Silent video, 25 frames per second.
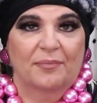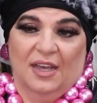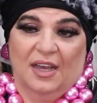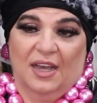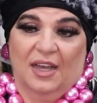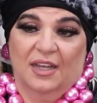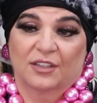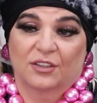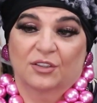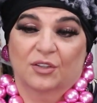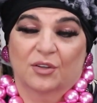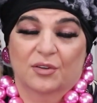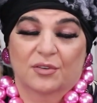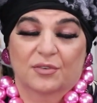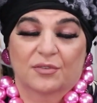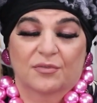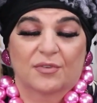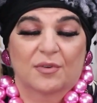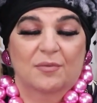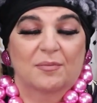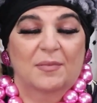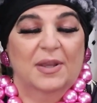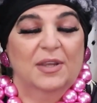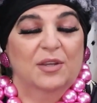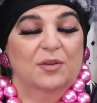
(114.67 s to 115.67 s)
I learned
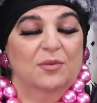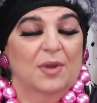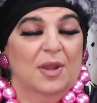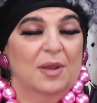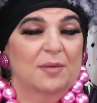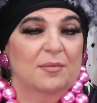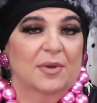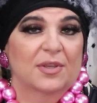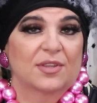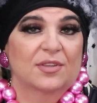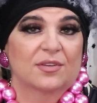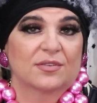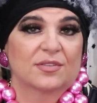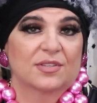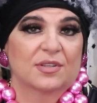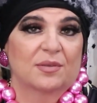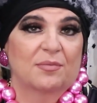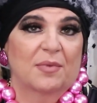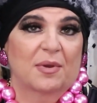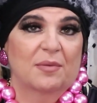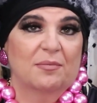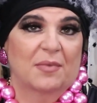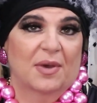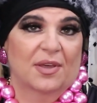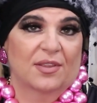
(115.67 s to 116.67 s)
from my grandmothers and
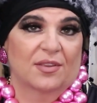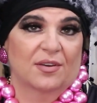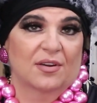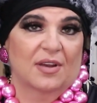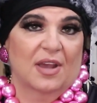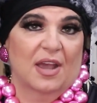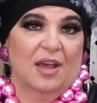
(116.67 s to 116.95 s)
my mother